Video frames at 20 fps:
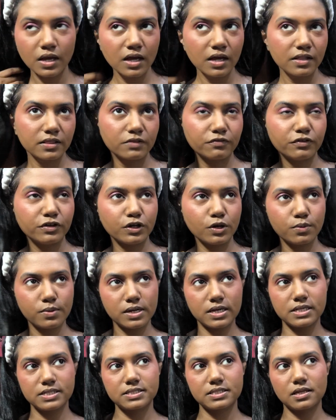The video
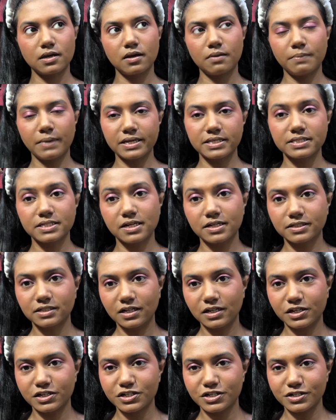was my skirt
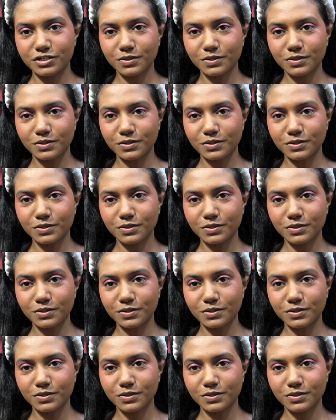collection.